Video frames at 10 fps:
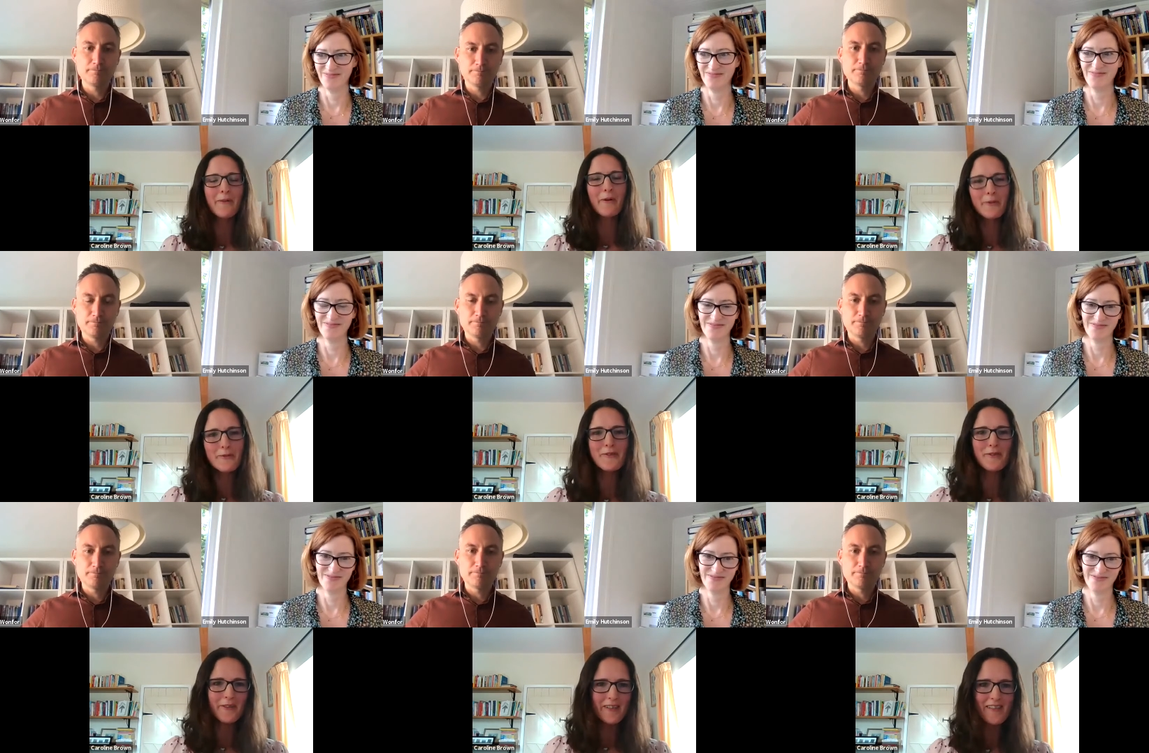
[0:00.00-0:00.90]
Speaker 1: you know, I ought to
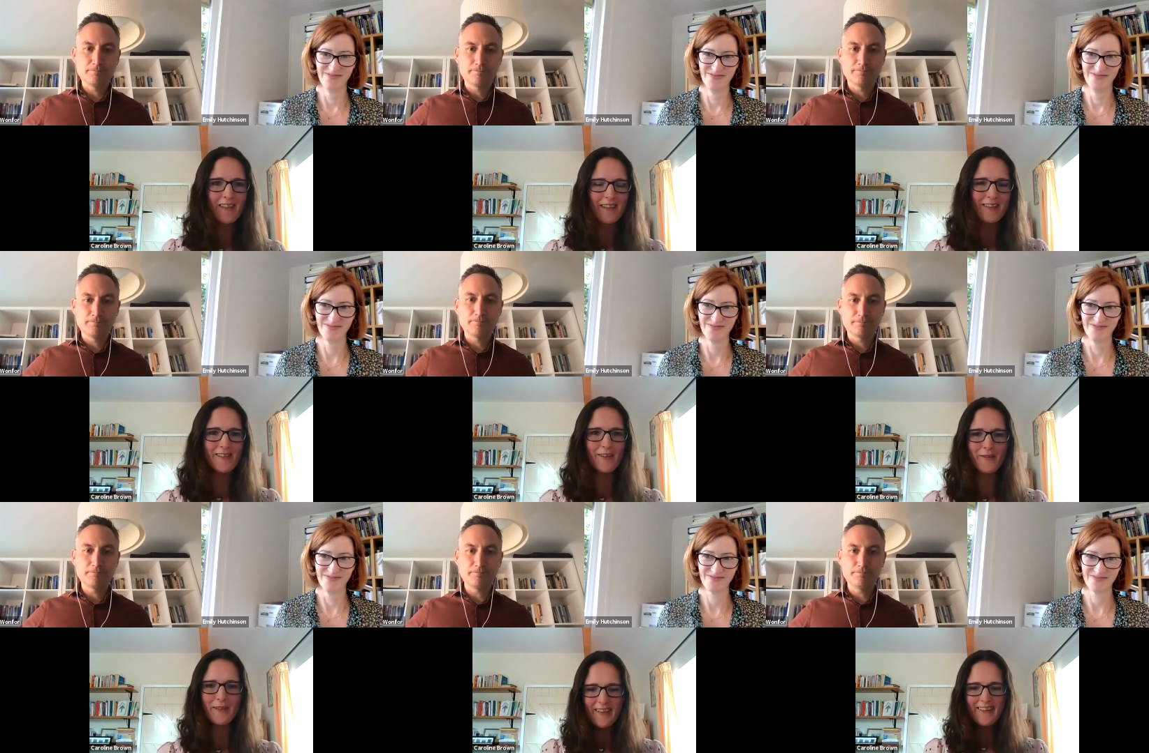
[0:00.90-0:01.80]
do these things. So
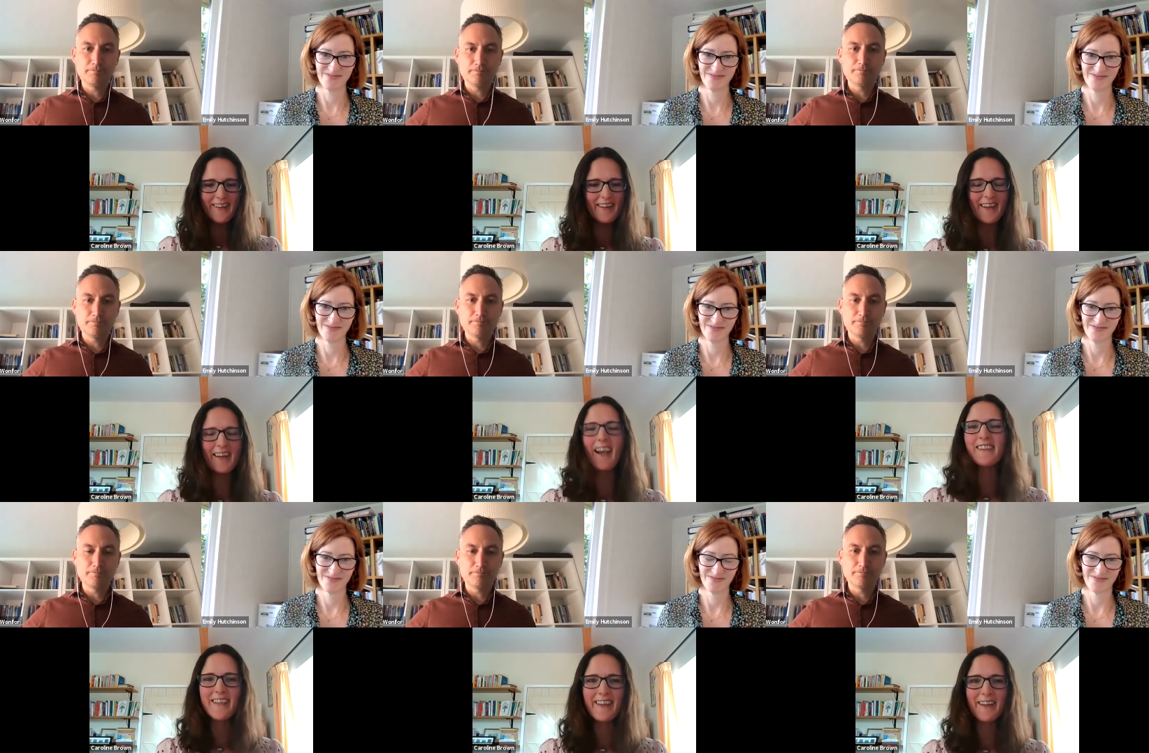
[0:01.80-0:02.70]
mm. the, the
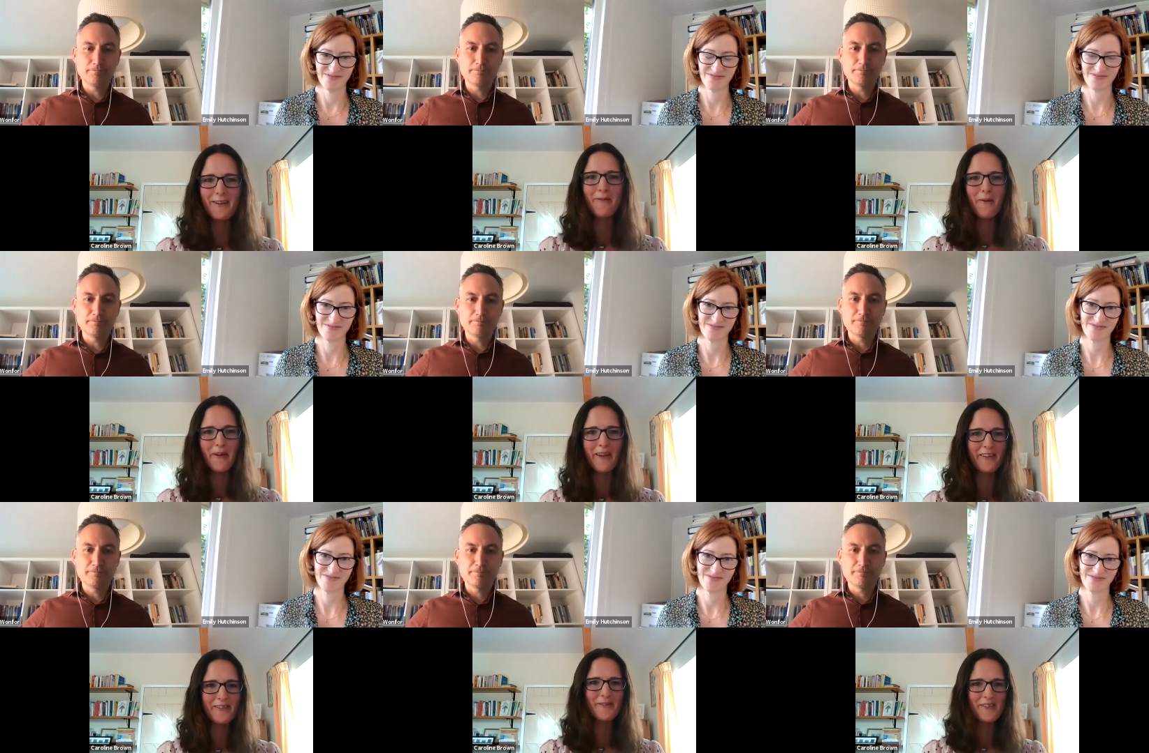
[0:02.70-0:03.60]
classic thing of where we're
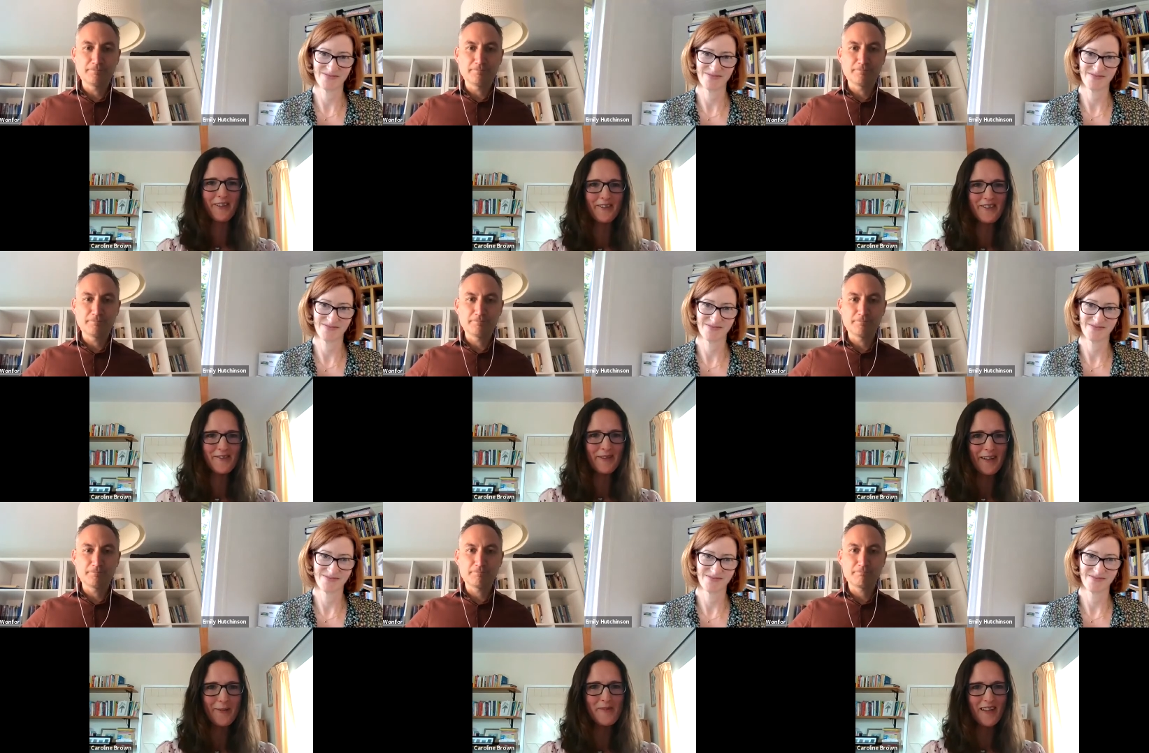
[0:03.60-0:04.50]
going to as coaches
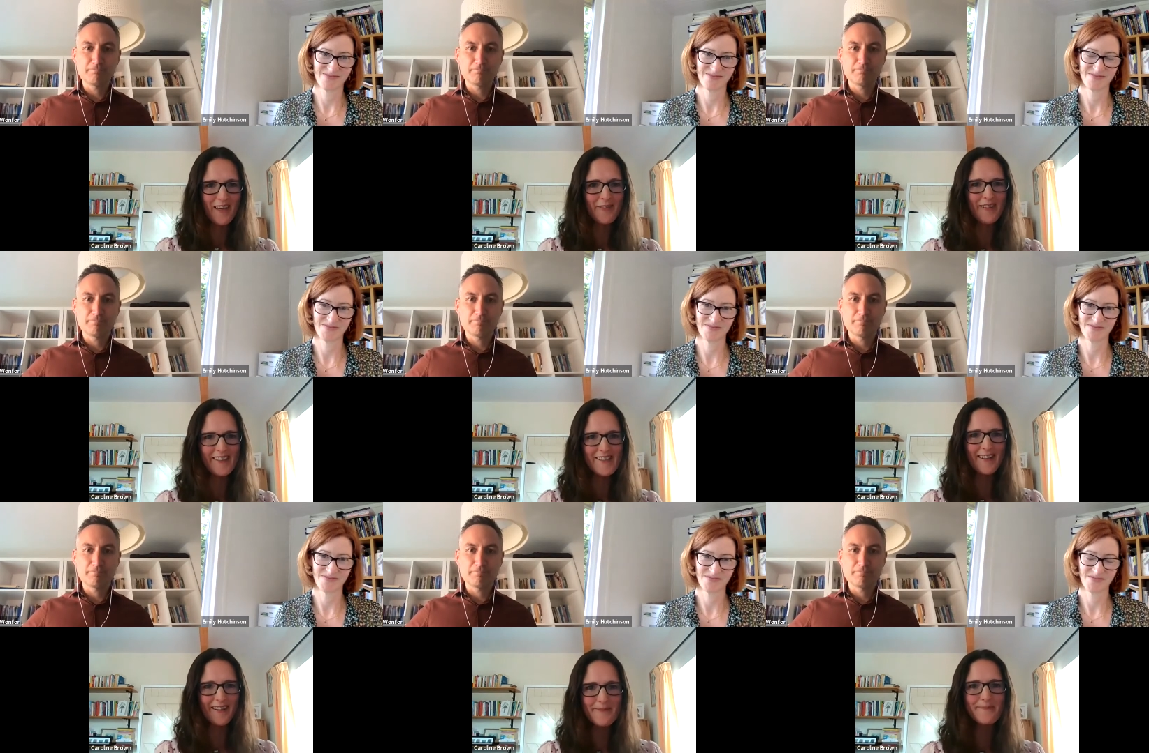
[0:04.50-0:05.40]
really comes alive in this, I
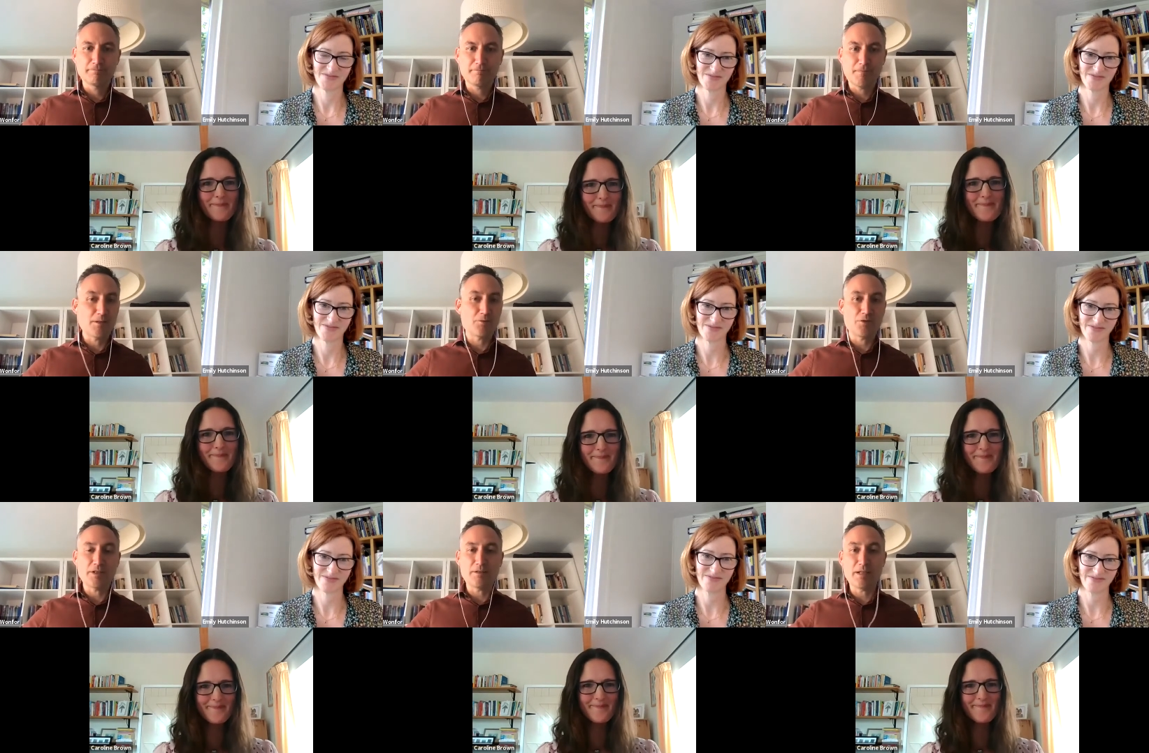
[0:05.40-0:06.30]
think.
Speaker 2: No,
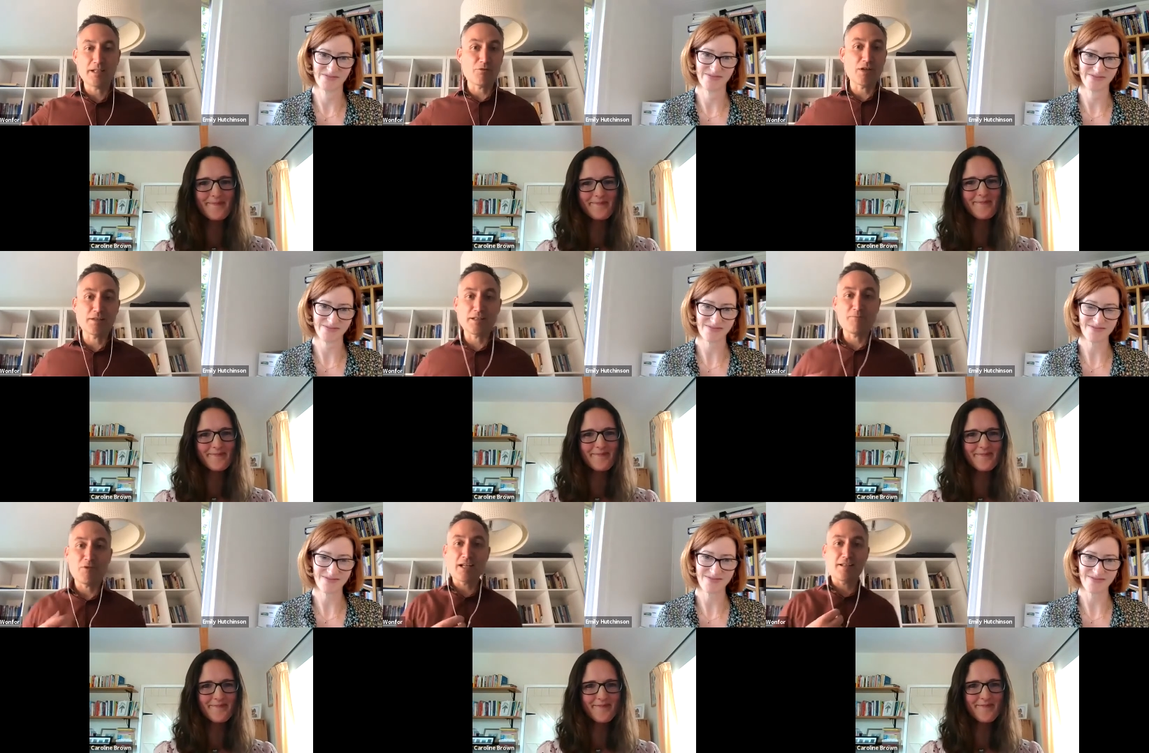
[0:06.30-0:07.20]
great, and it's grounded in
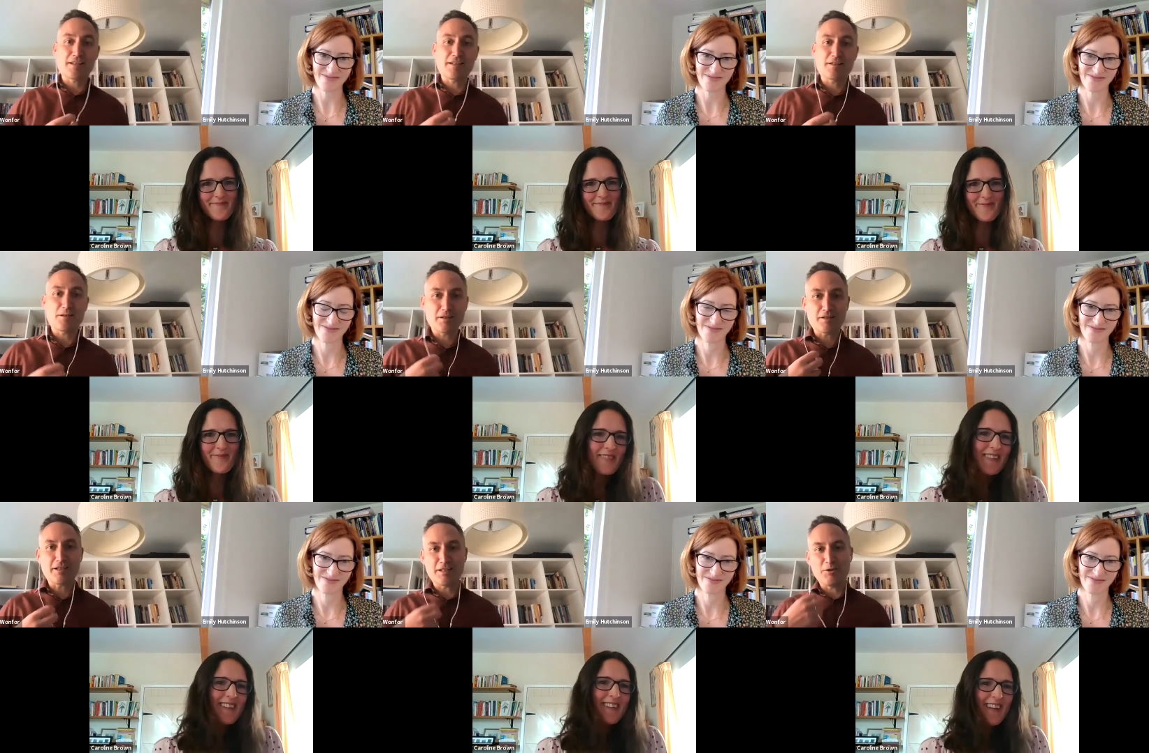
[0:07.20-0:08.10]
reality, so I, I
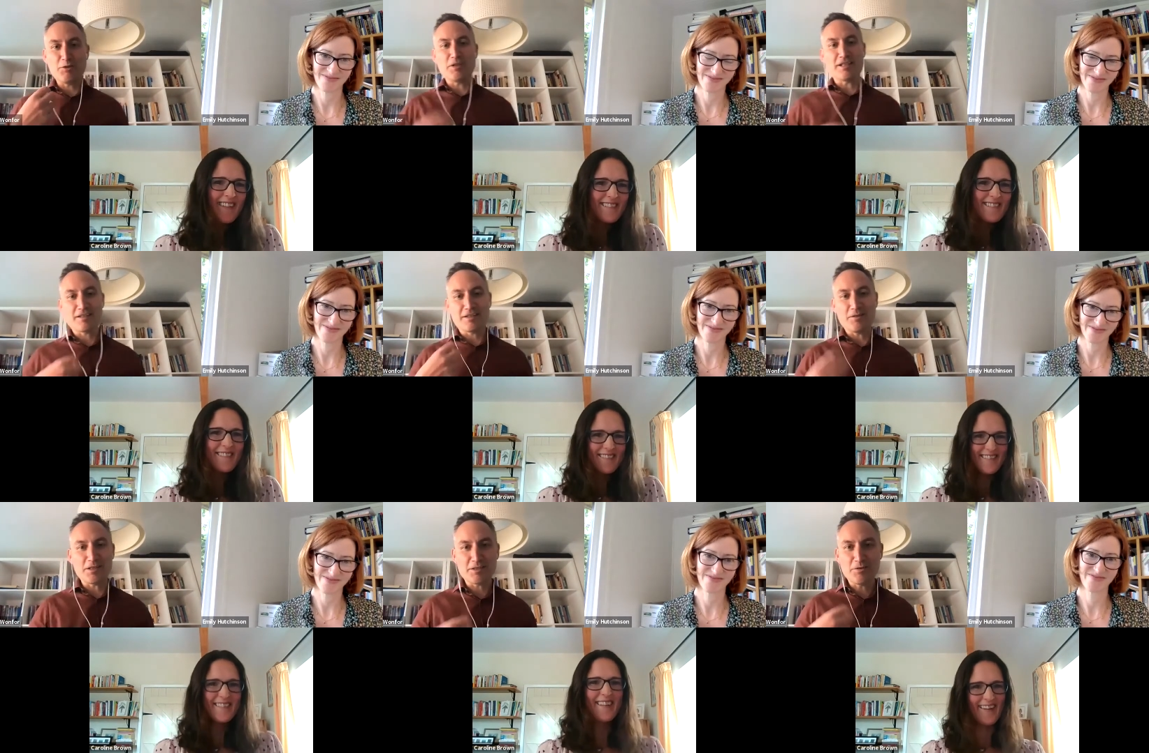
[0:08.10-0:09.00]
can do yeah. this. So
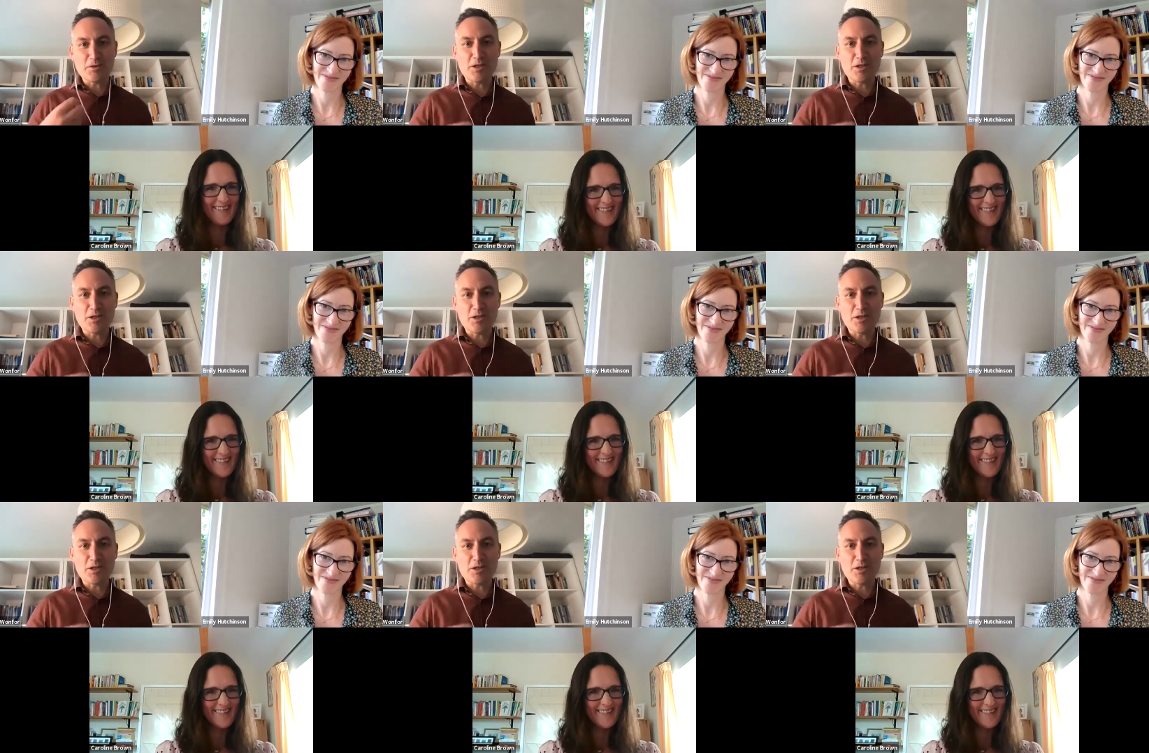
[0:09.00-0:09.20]
it's not